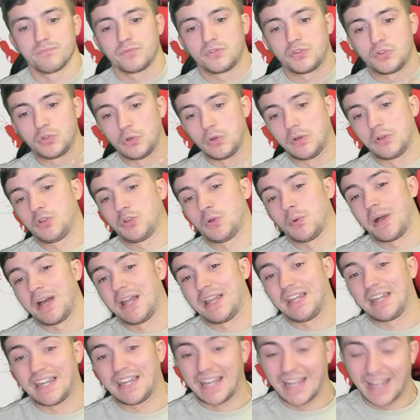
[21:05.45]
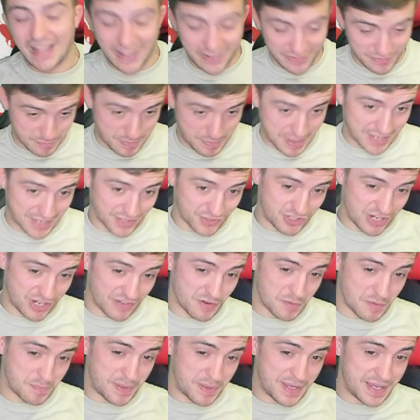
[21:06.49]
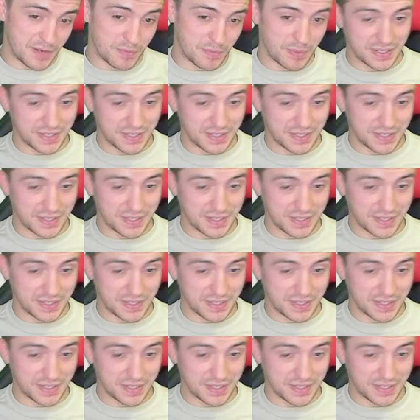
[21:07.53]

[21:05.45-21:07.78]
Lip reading: Do I love betting Trevor Peak when